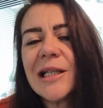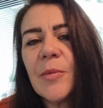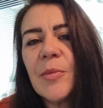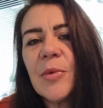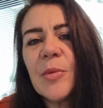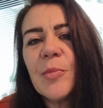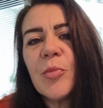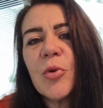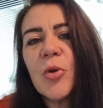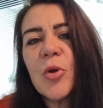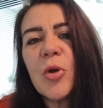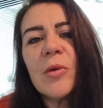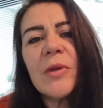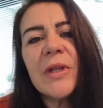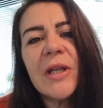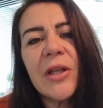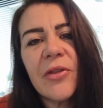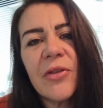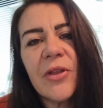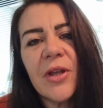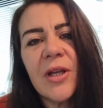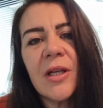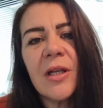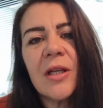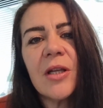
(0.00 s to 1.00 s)
would probably
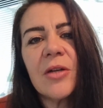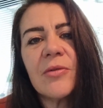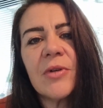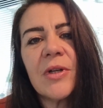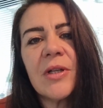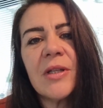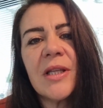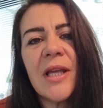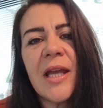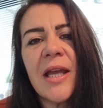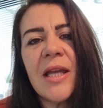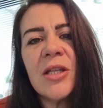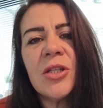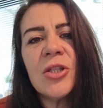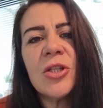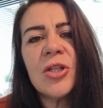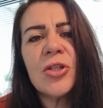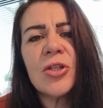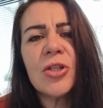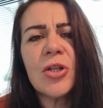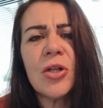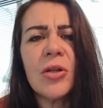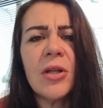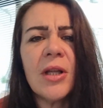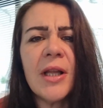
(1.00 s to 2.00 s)
think around the end
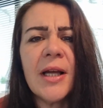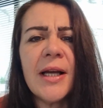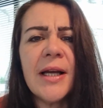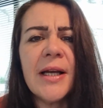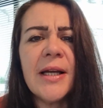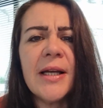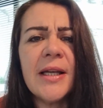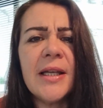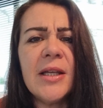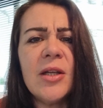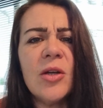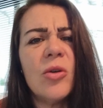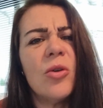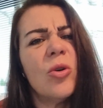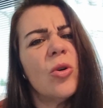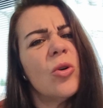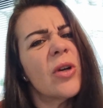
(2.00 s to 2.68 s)
of July,